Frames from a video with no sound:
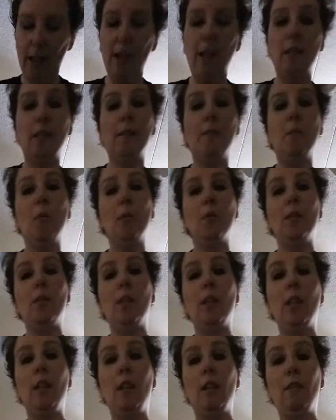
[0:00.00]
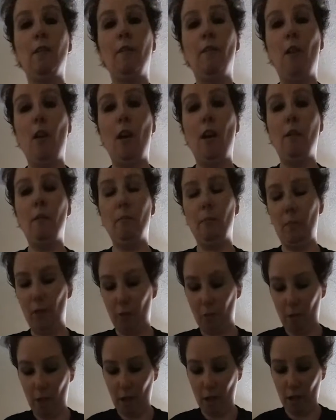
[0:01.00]
is mostly fought
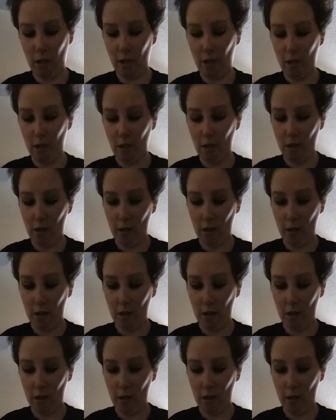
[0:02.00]
between,